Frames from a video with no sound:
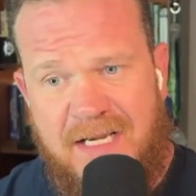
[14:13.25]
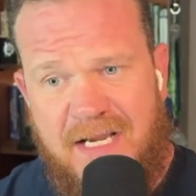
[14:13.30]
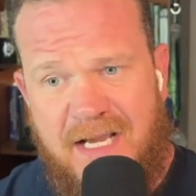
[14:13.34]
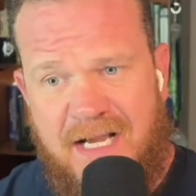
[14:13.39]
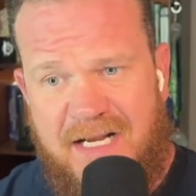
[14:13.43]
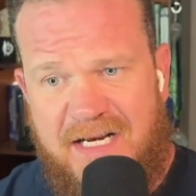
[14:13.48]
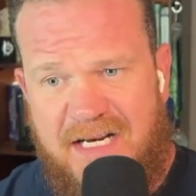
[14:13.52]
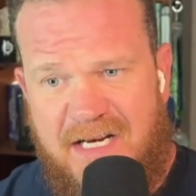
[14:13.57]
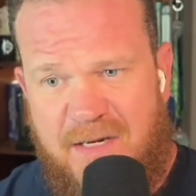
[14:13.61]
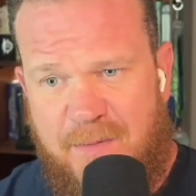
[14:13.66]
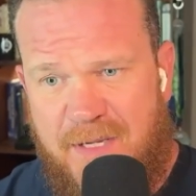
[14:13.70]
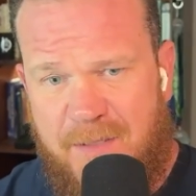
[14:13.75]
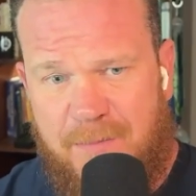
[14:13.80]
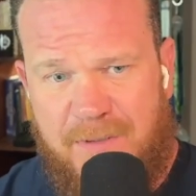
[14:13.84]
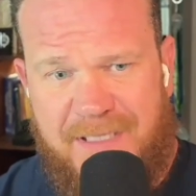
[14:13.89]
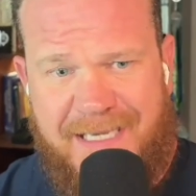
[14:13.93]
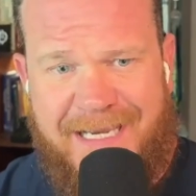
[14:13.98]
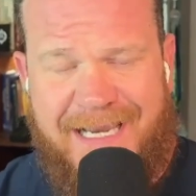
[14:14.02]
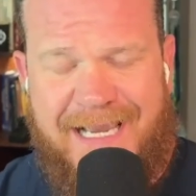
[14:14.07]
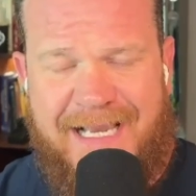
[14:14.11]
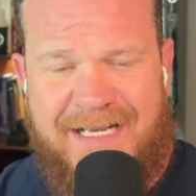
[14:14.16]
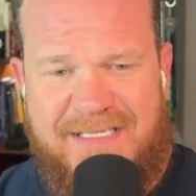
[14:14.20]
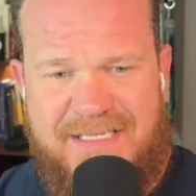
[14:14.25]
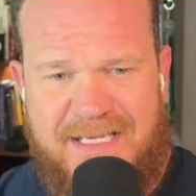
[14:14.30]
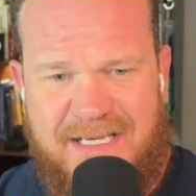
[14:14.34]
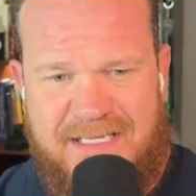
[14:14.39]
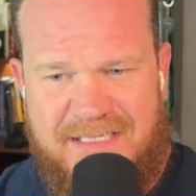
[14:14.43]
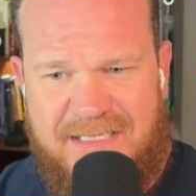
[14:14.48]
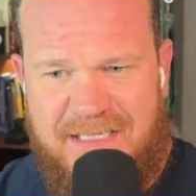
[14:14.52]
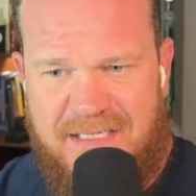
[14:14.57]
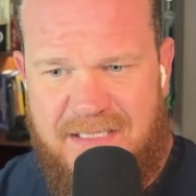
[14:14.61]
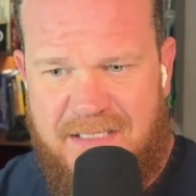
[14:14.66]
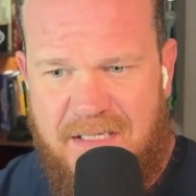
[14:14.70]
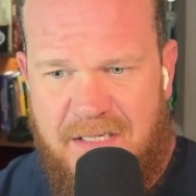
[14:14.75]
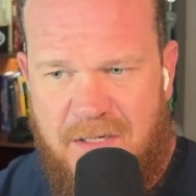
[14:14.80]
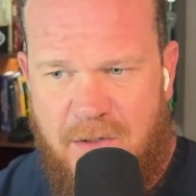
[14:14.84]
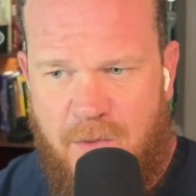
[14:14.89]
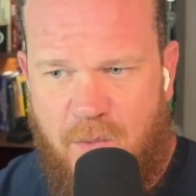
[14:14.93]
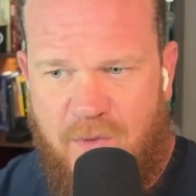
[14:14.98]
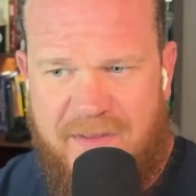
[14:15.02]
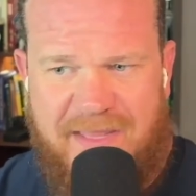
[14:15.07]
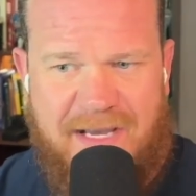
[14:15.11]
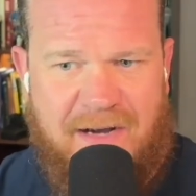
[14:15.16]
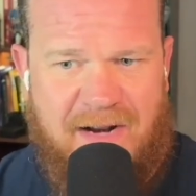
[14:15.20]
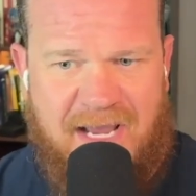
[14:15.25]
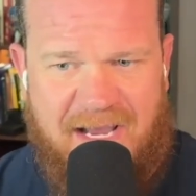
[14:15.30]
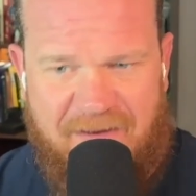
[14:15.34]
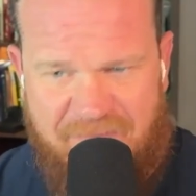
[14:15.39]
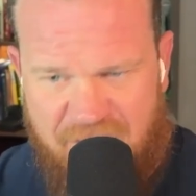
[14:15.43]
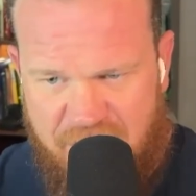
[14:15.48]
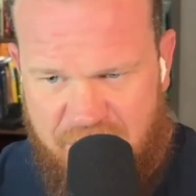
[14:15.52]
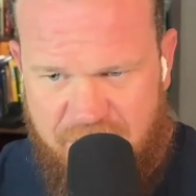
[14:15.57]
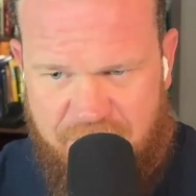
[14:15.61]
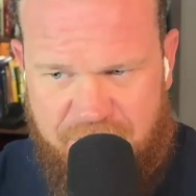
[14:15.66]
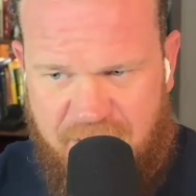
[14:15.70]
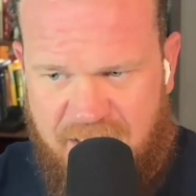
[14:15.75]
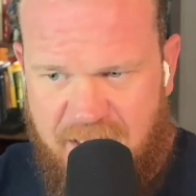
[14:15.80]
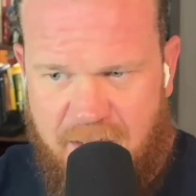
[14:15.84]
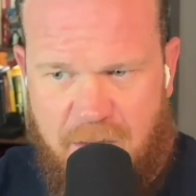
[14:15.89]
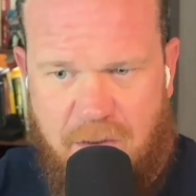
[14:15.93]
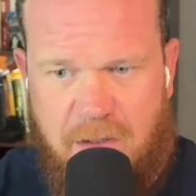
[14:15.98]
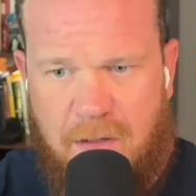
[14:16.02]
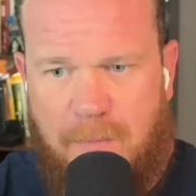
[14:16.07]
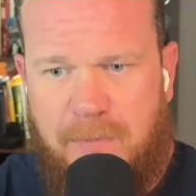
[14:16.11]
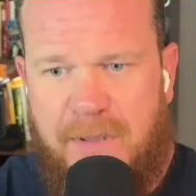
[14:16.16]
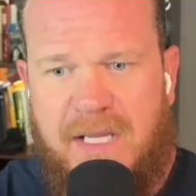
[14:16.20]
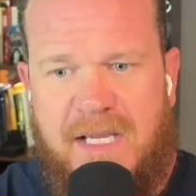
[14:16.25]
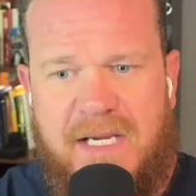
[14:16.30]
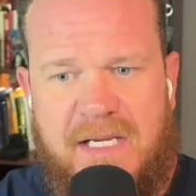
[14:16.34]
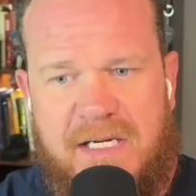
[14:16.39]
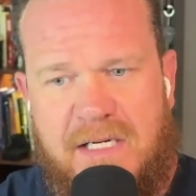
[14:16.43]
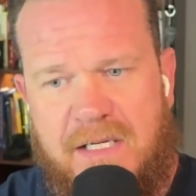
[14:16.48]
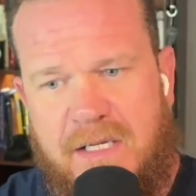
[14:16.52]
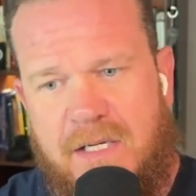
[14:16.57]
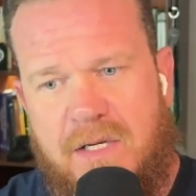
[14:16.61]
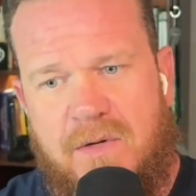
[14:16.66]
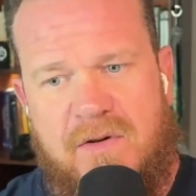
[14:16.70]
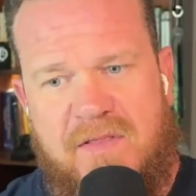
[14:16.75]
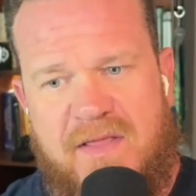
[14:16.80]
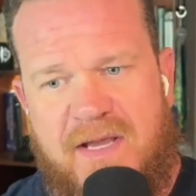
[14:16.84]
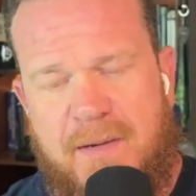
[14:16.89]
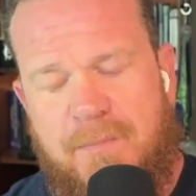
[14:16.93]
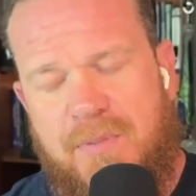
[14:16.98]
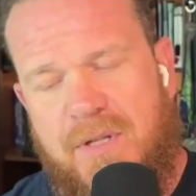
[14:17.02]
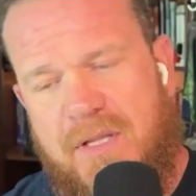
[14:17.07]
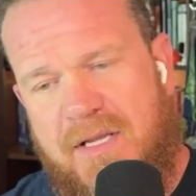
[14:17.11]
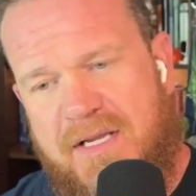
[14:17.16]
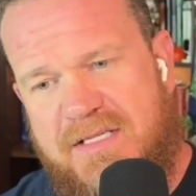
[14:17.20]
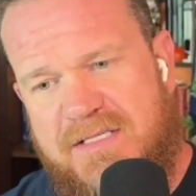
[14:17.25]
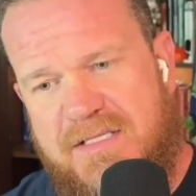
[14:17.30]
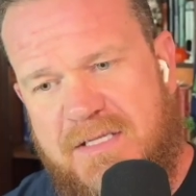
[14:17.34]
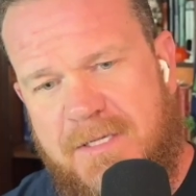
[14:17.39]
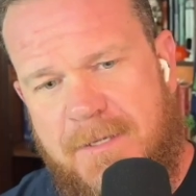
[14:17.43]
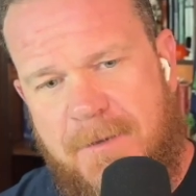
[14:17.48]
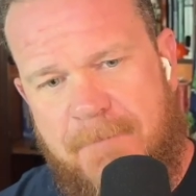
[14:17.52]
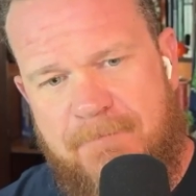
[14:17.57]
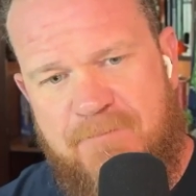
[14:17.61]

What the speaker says: I need to be able to access it without having to get on a plane and go to that place.